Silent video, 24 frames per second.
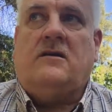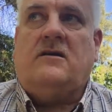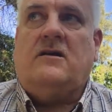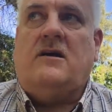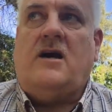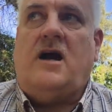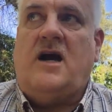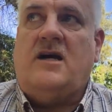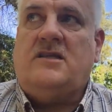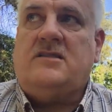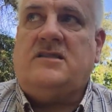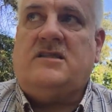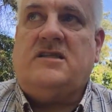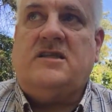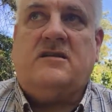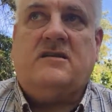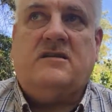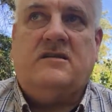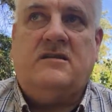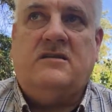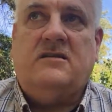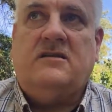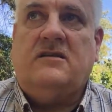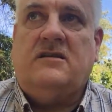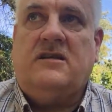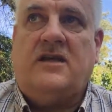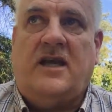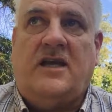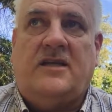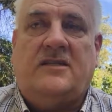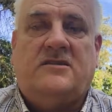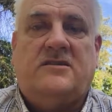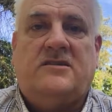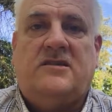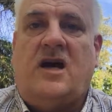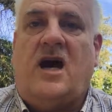caustic
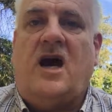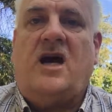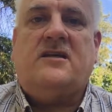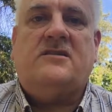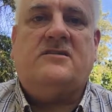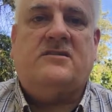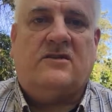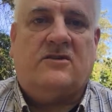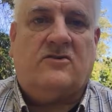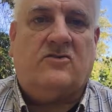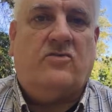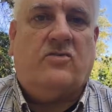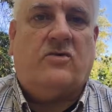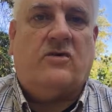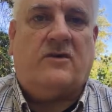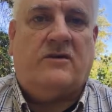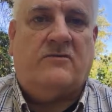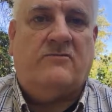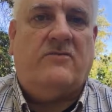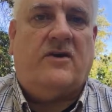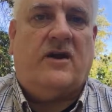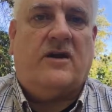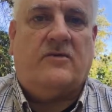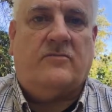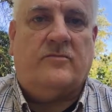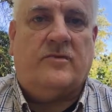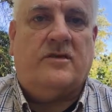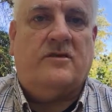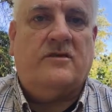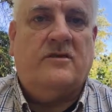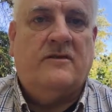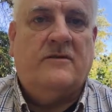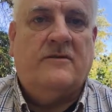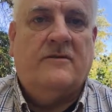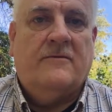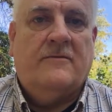and toxic work environment,
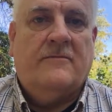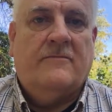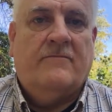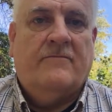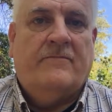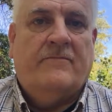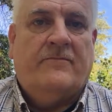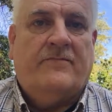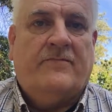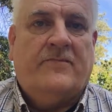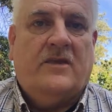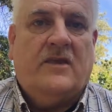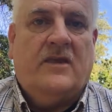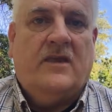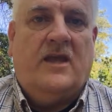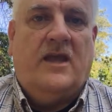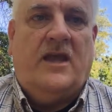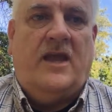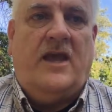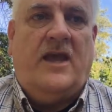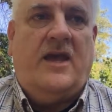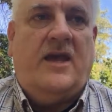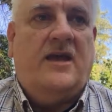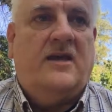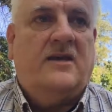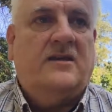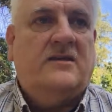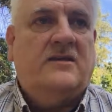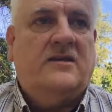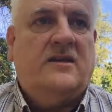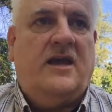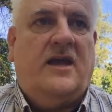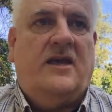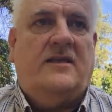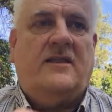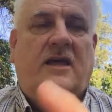and
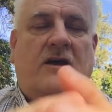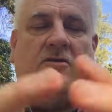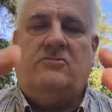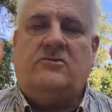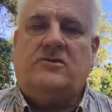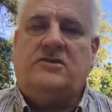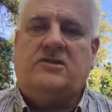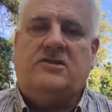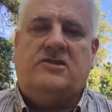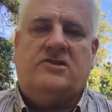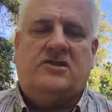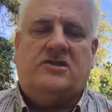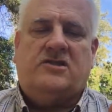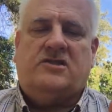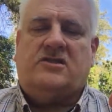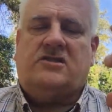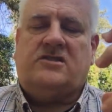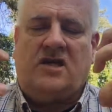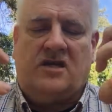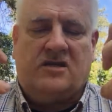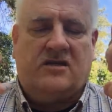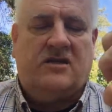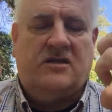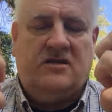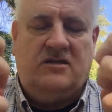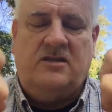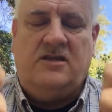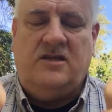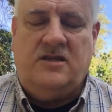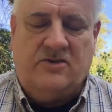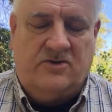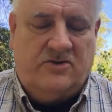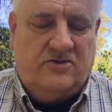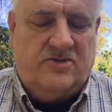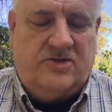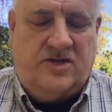that was just sucking the
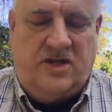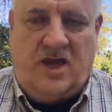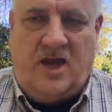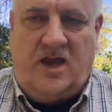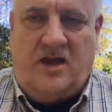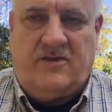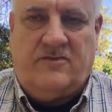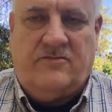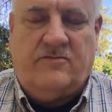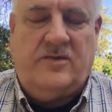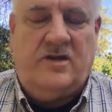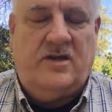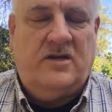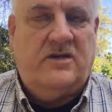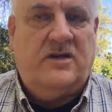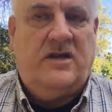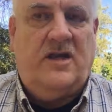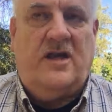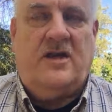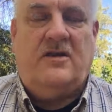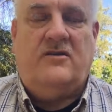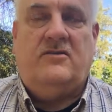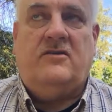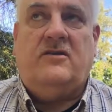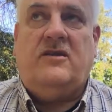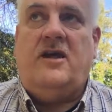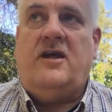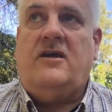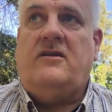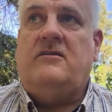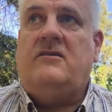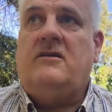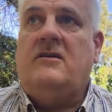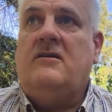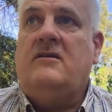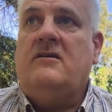energy out of me,
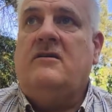and